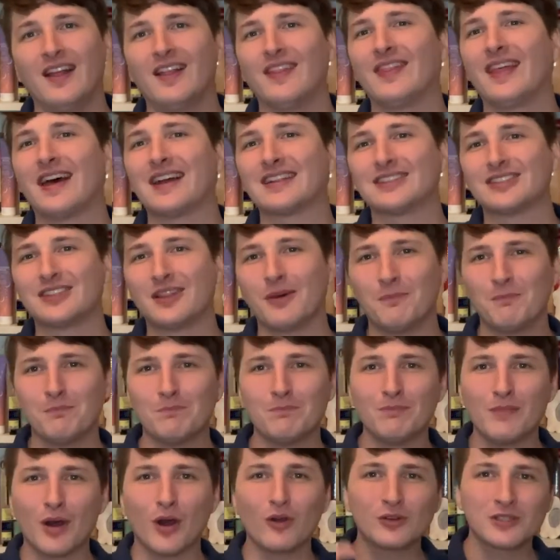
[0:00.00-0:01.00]
that's the
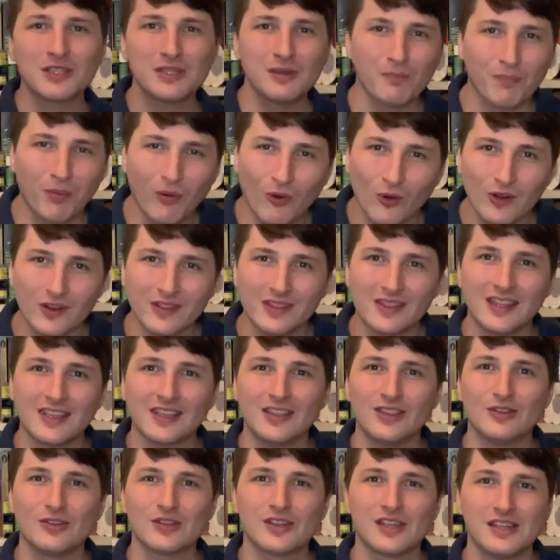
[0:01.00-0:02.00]
most important thing
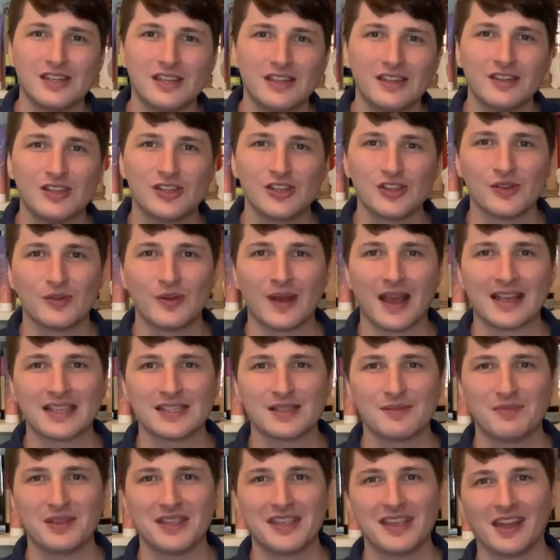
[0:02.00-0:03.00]
you can do as
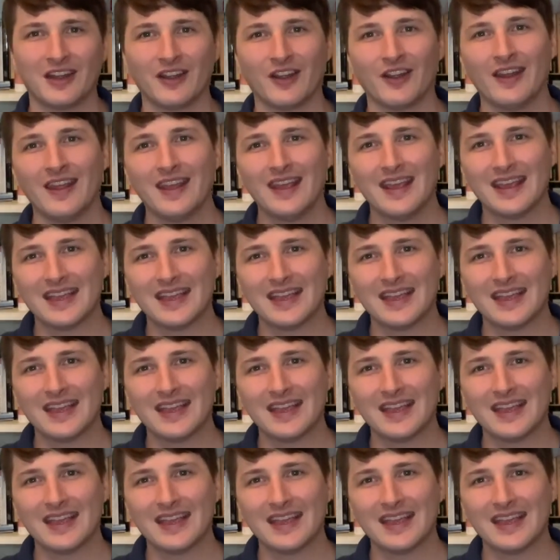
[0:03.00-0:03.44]
a beginner,